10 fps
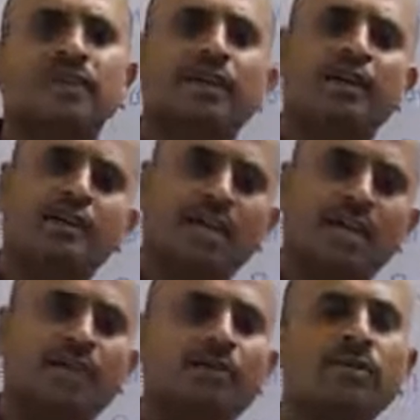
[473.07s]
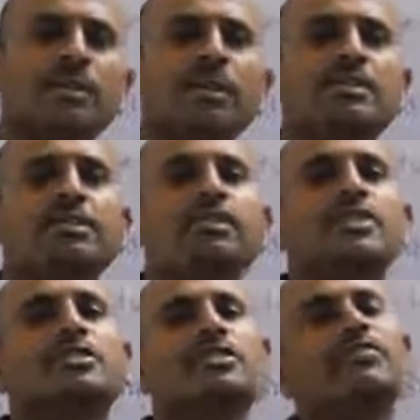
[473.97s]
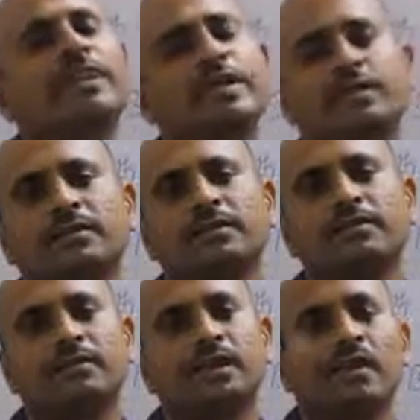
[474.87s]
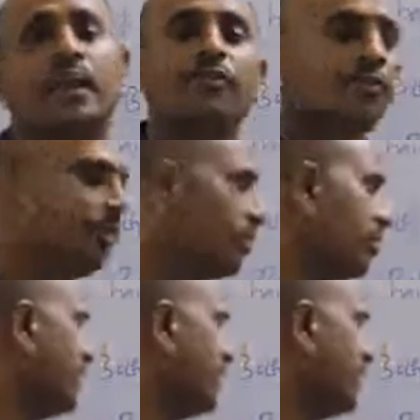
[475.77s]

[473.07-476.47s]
and they have exhibit some weight. And fourth